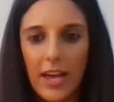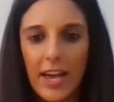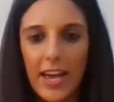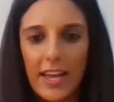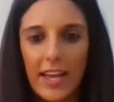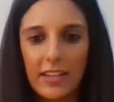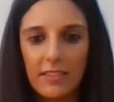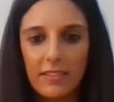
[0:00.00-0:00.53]

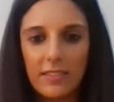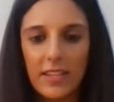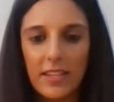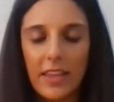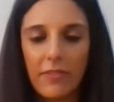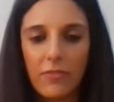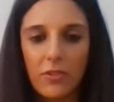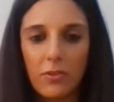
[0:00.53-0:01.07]
And
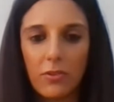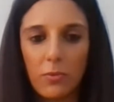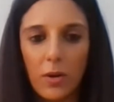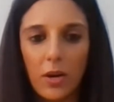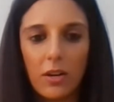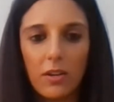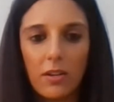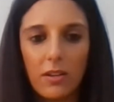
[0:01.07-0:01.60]
if you
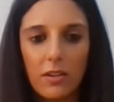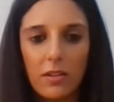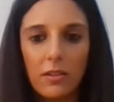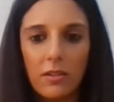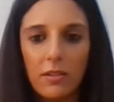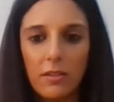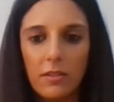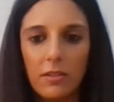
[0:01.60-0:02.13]

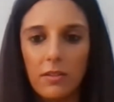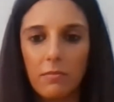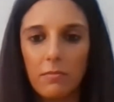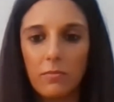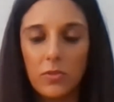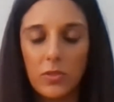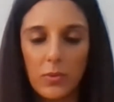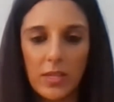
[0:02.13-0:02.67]
are
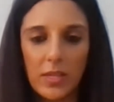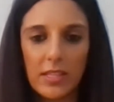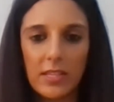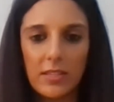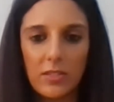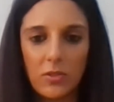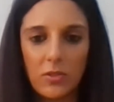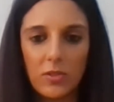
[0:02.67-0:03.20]
doing
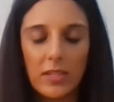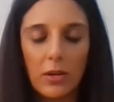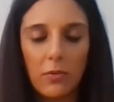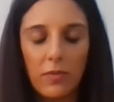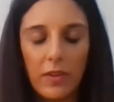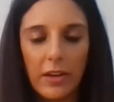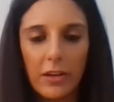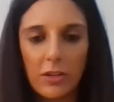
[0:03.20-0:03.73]
this
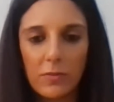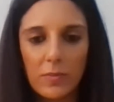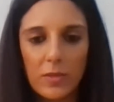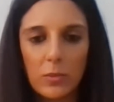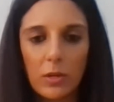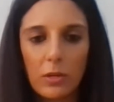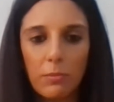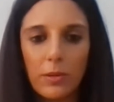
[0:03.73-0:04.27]
yourself at home as
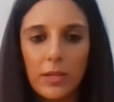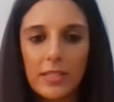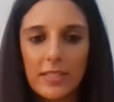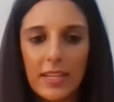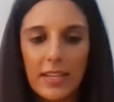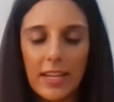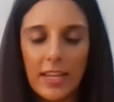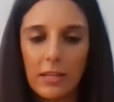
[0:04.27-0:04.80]
well, please
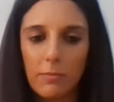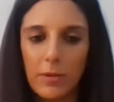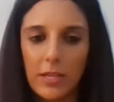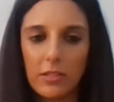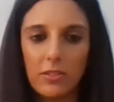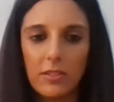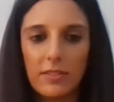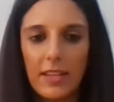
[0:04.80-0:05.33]
send any
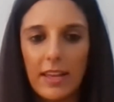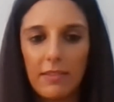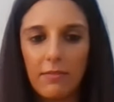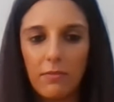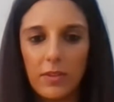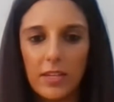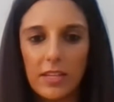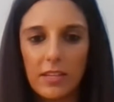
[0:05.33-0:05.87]
pictures
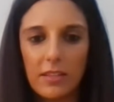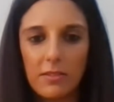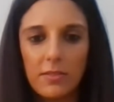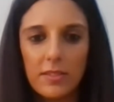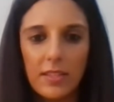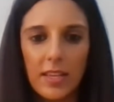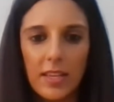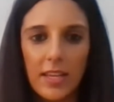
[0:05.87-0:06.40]
and videos,
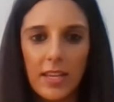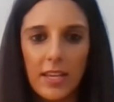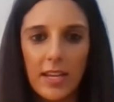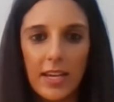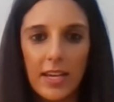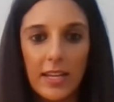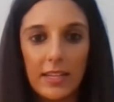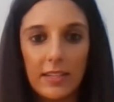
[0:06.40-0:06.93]

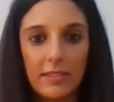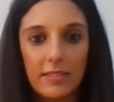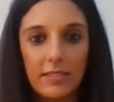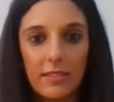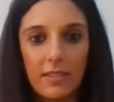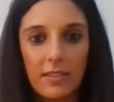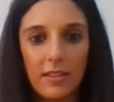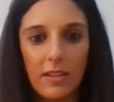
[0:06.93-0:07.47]
and
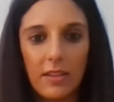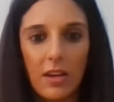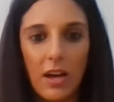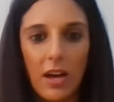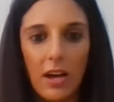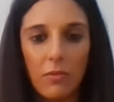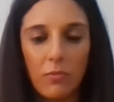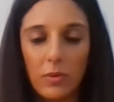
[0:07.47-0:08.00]

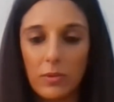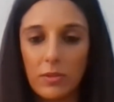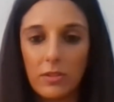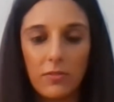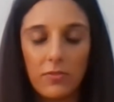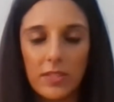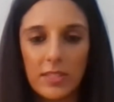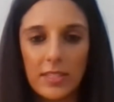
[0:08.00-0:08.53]
we would
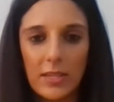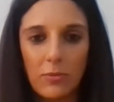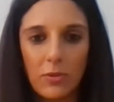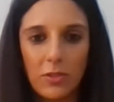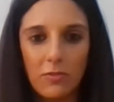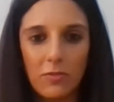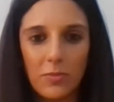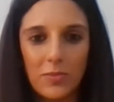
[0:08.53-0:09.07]
love to see what
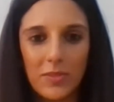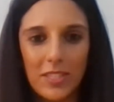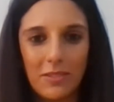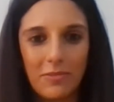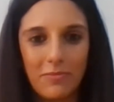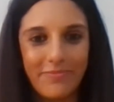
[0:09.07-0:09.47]
you're up to.